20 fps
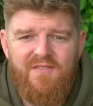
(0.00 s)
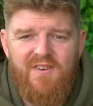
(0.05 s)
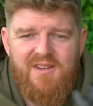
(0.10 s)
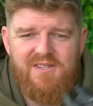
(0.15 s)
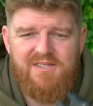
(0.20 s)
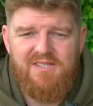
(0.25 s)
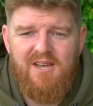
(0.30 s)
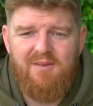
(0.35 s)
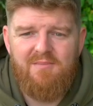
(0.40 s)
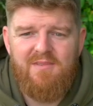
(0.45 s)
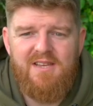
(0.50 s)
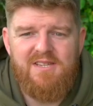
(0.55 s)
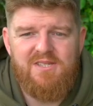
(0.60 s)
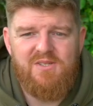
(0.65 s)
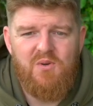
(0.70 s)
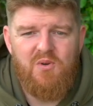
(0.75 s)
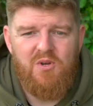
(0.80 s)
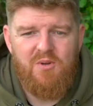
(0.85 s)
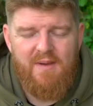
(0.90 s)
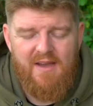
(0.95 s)
First up, let's
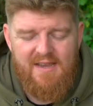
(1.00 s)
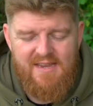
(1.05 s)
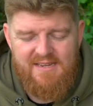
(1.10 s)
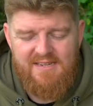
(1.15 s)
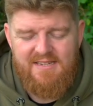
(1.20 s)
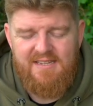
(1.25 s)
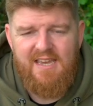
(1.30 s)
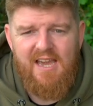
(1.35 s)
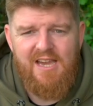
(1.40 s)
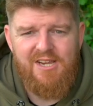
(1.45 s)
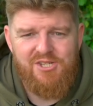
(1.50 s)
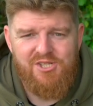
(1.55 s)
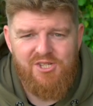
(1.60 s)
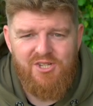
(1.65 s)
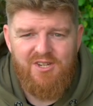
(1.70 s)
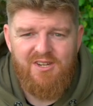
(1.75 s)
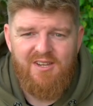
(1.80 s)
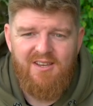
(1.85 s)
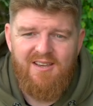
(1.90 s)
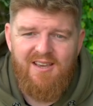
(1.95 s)
talk about
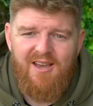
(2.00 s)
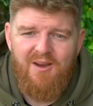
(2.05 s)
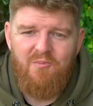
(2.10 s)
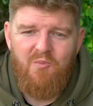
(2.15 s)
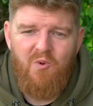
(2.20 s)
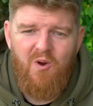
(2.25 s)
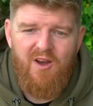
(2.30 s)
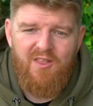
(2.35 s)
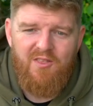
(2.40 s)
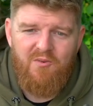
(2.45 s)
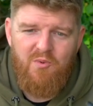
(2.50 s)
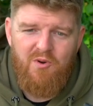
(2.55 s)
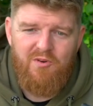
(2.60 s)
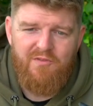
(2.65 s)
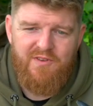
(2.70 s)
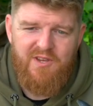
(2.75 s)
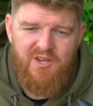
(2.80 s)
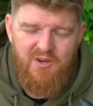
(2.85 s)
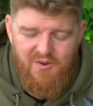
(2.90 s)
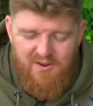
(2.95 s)
indication and why the
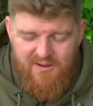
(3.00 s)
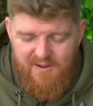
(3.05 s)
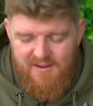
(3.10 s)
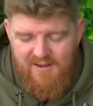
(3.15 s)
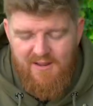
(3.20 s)
Wolf Qi